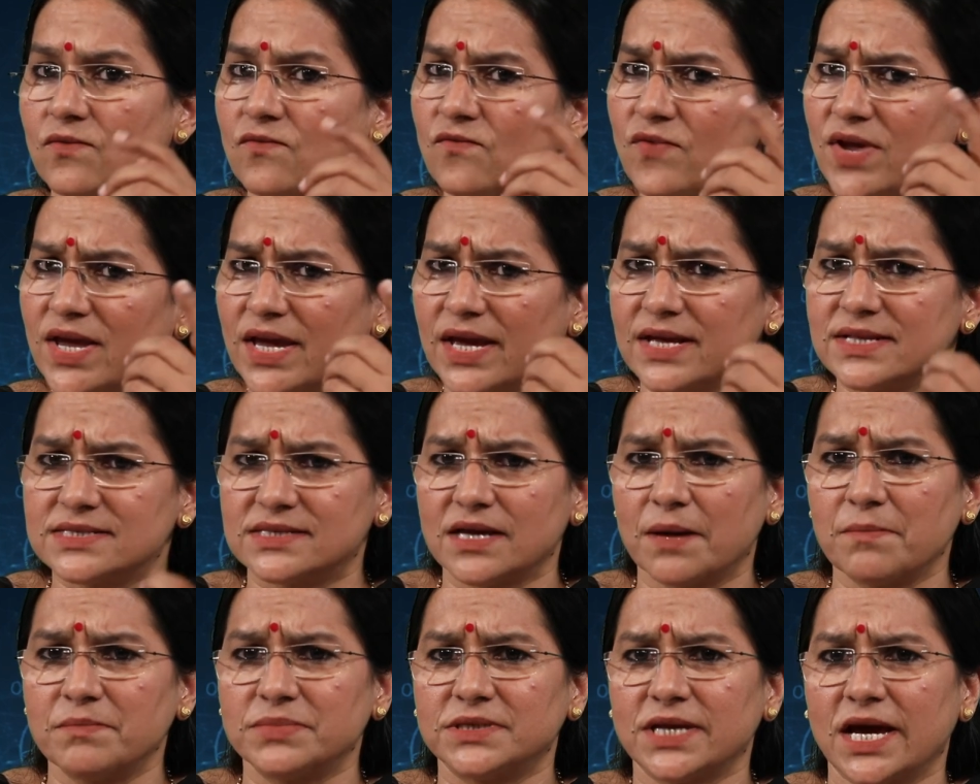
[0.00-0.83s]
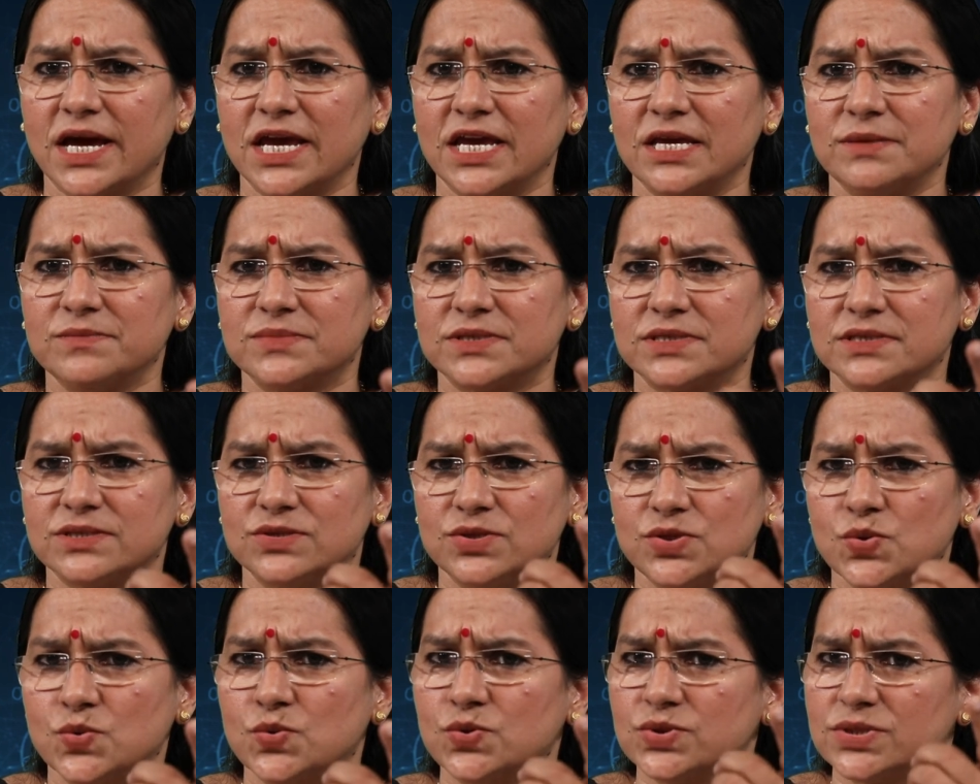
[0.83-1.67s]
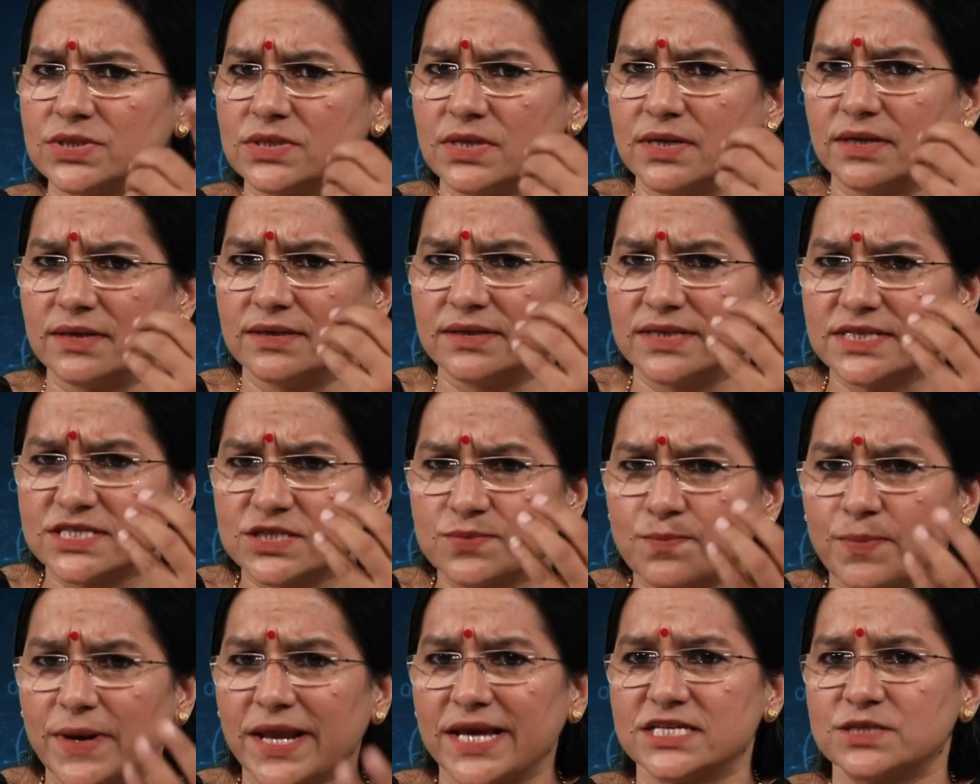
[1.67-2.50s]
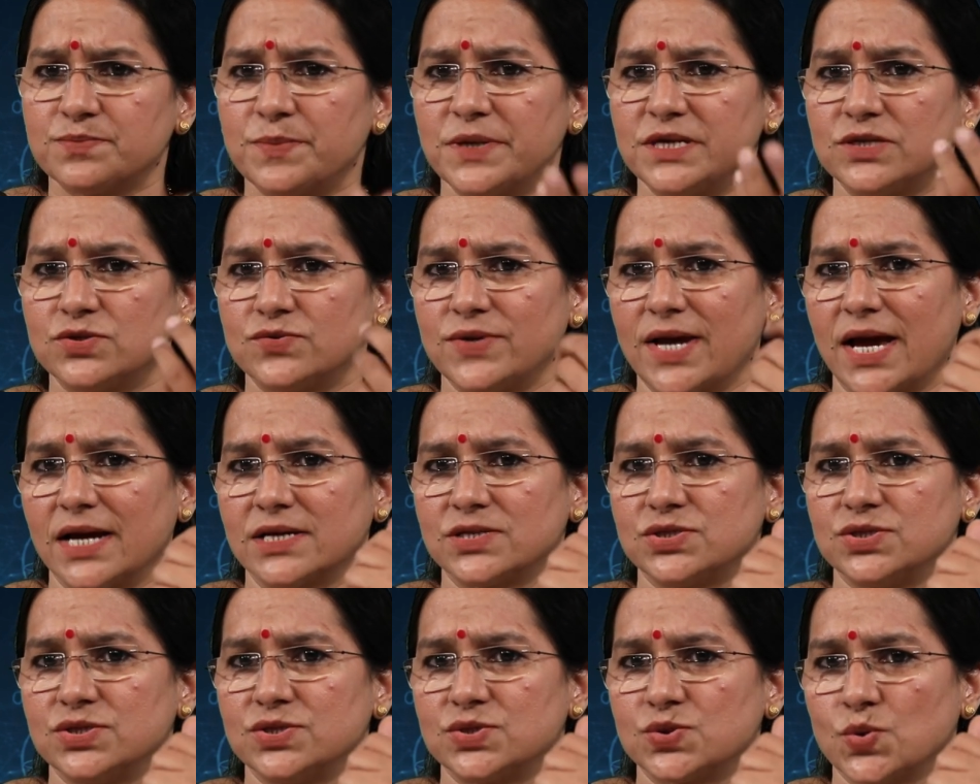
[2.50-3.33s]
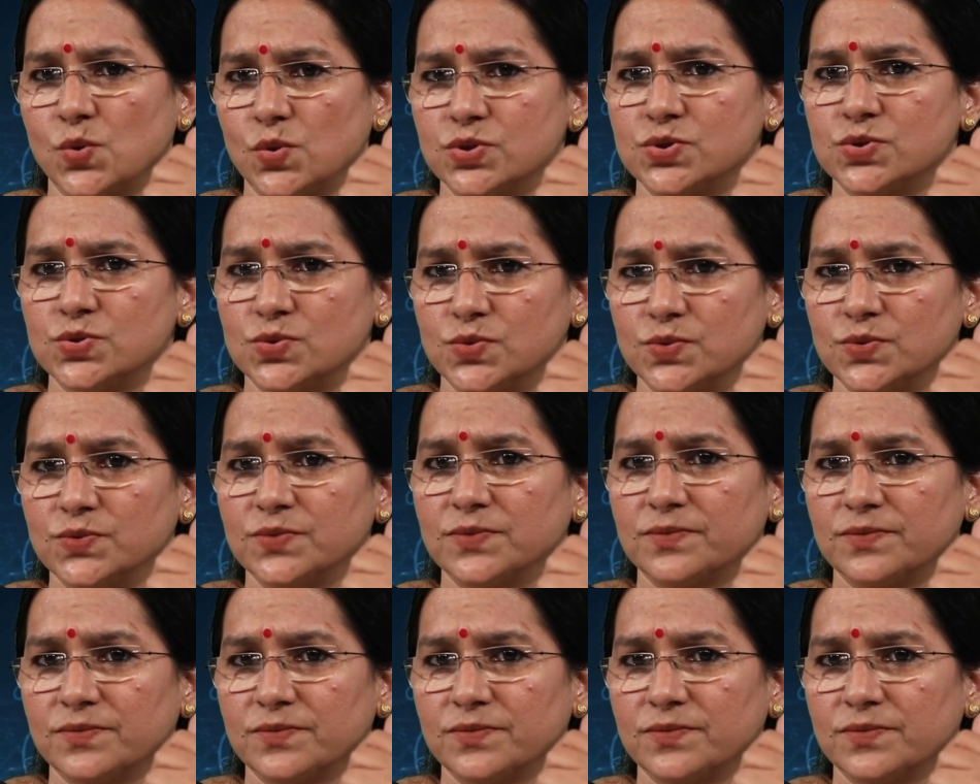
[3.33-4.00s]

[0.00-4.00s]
we can sometimes use displacement reactions also.